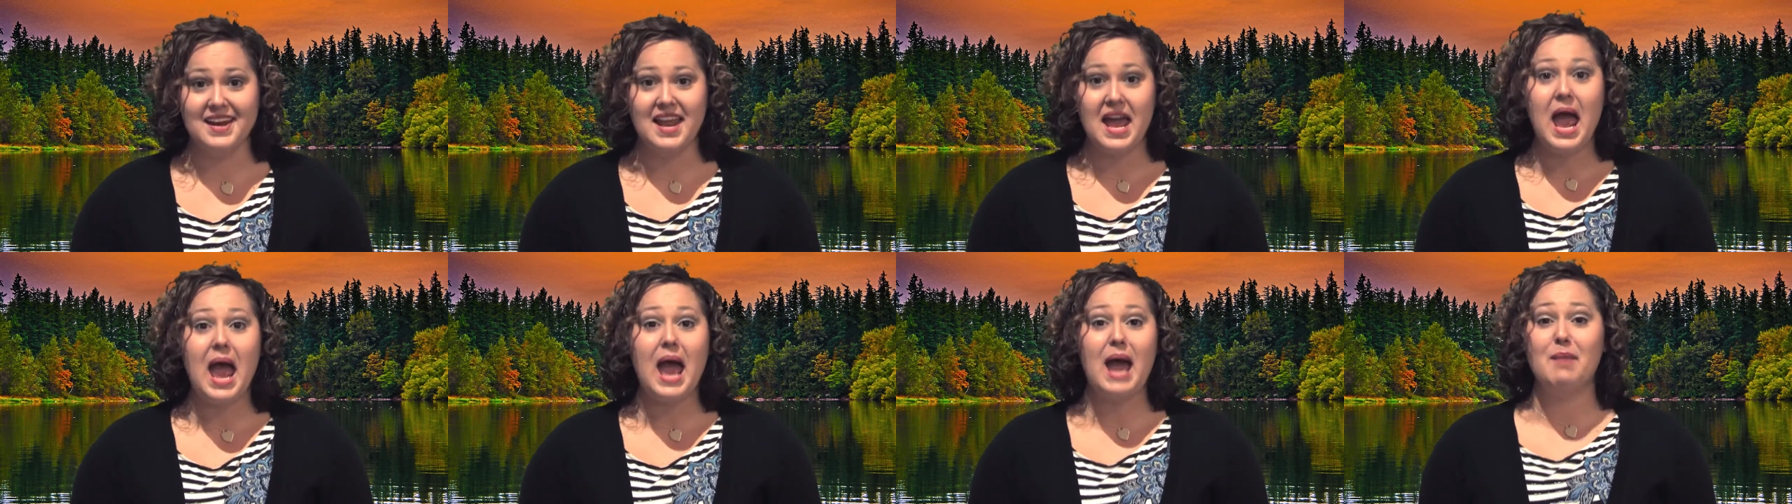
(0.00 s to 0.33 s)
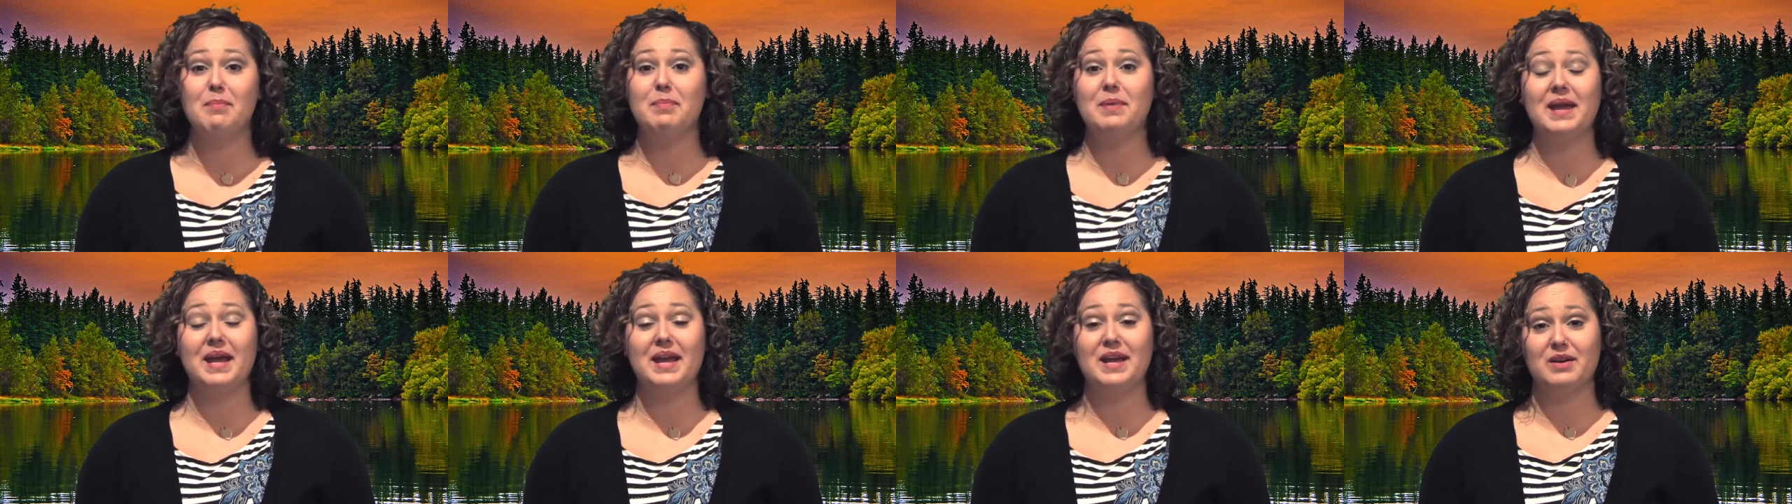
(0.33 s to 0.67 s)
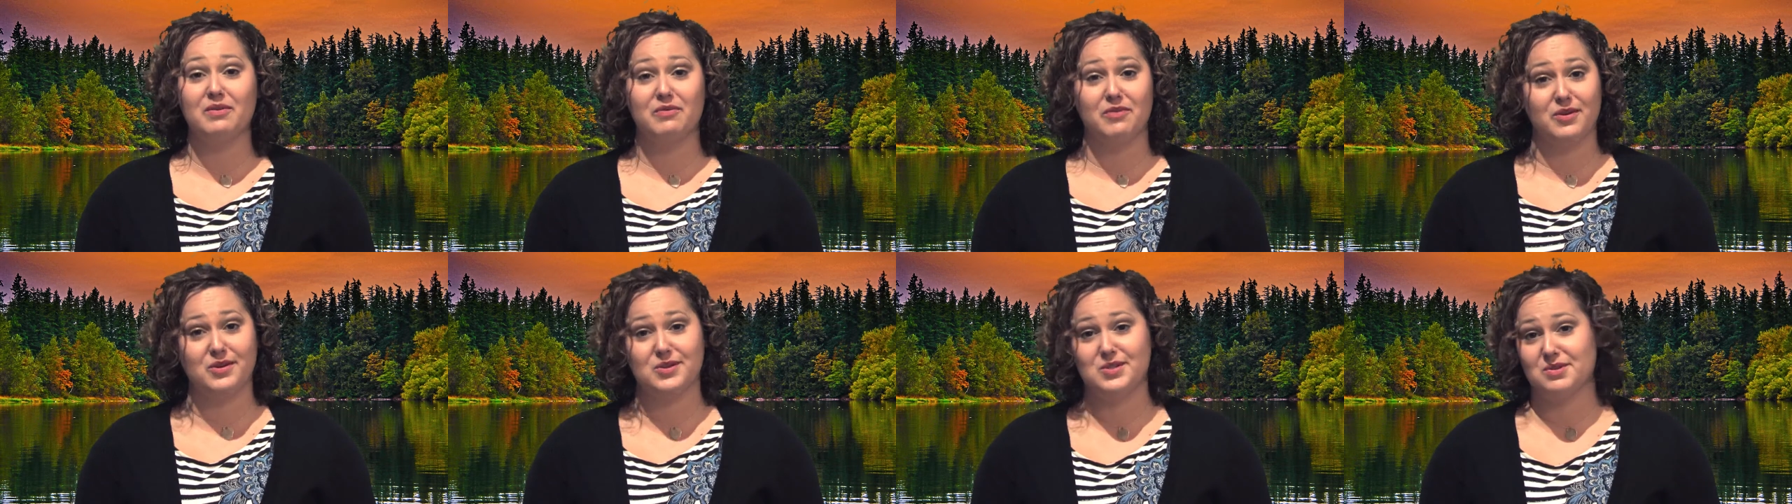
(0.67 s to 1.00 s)
Happy
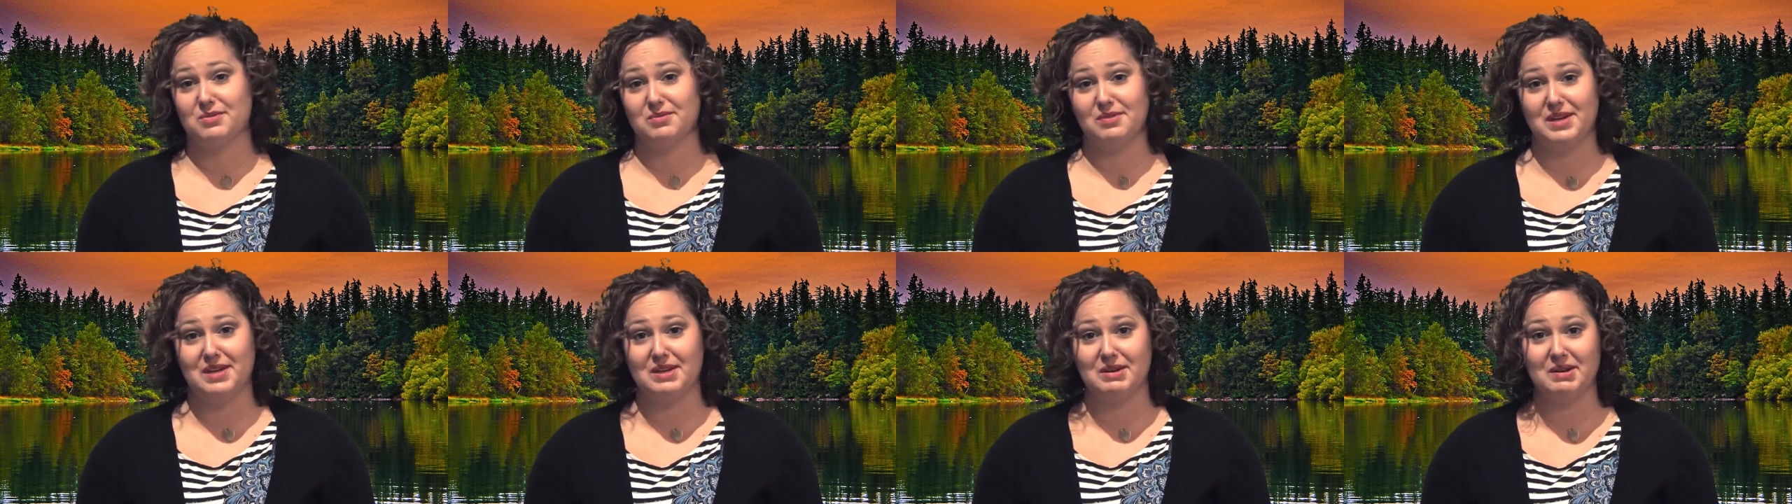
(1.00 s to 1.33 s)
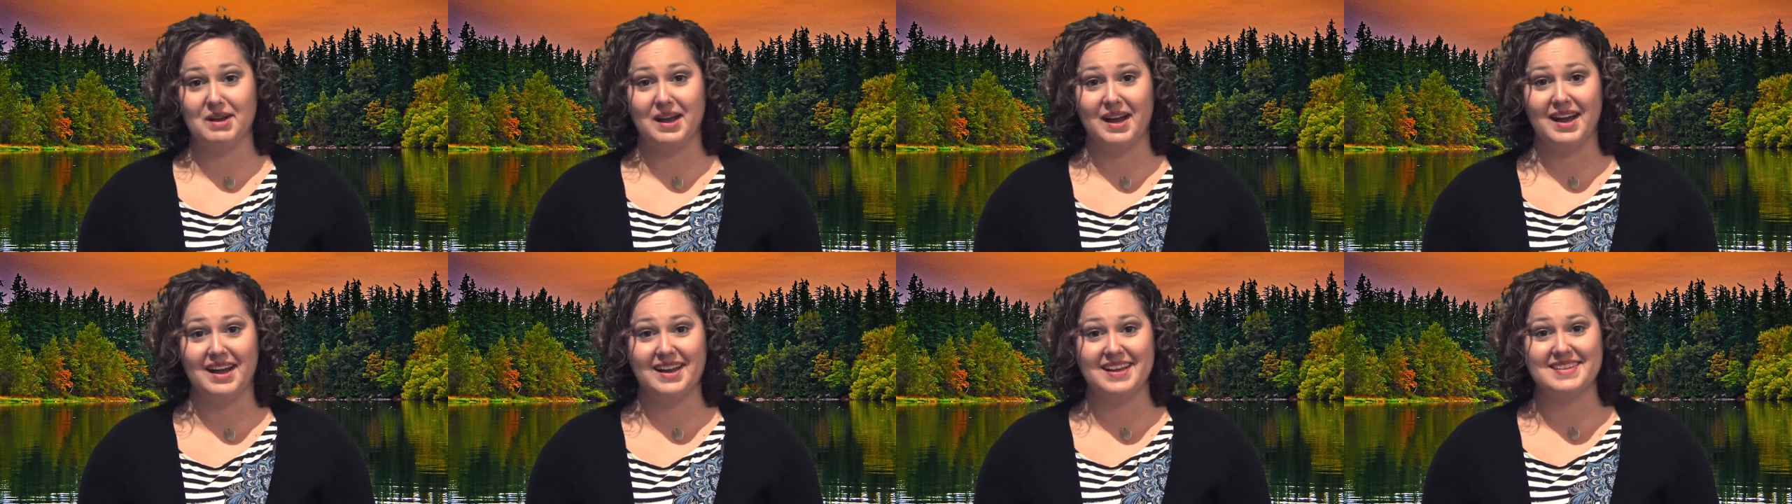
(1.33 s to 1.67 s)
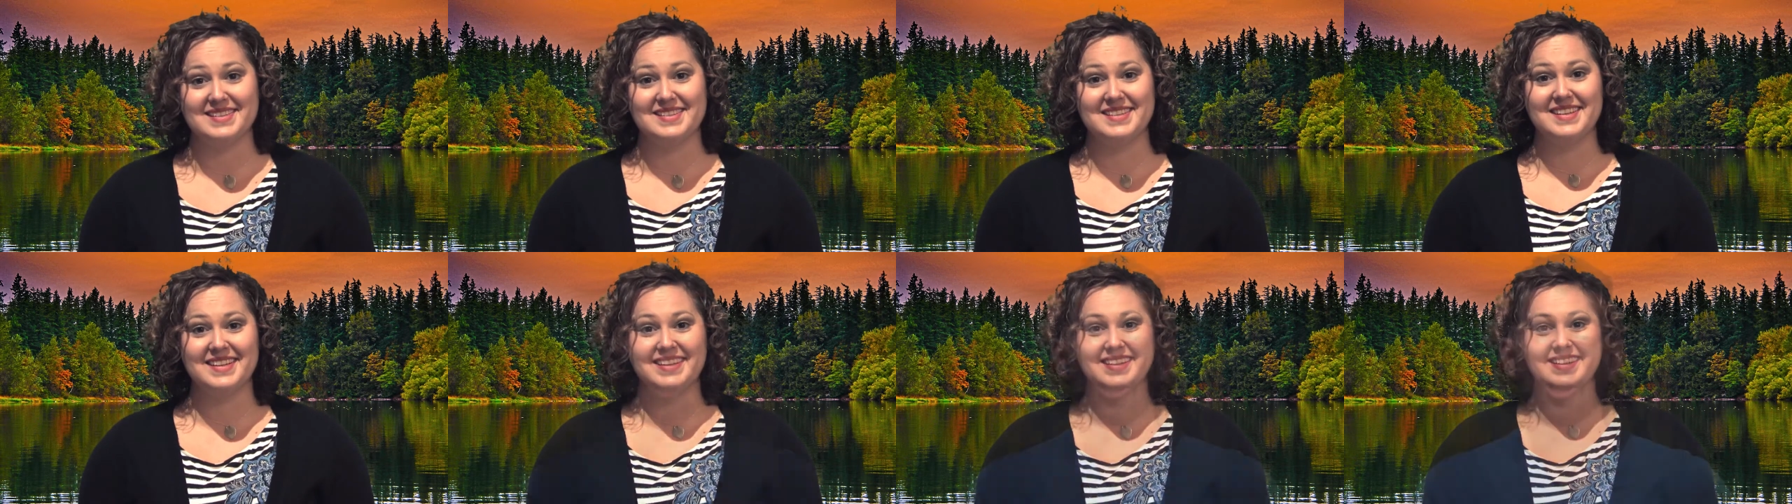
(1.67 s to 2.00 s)
anniversary, you
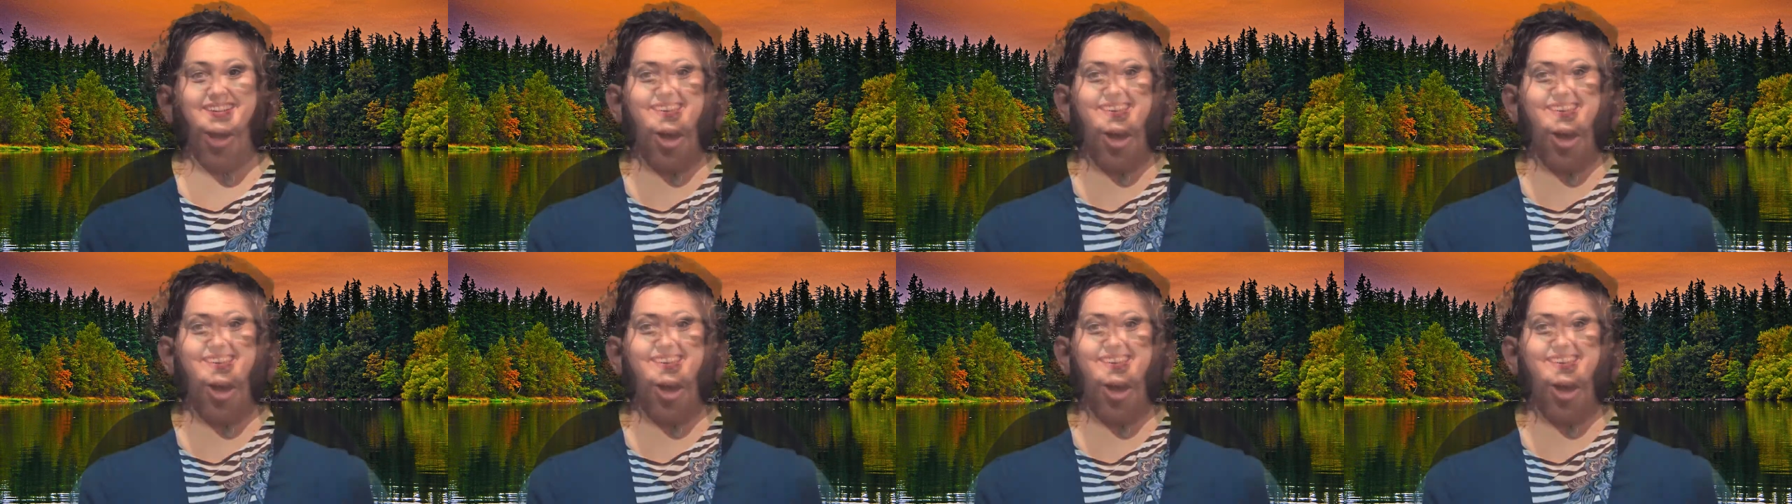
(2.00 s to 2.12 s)
guys.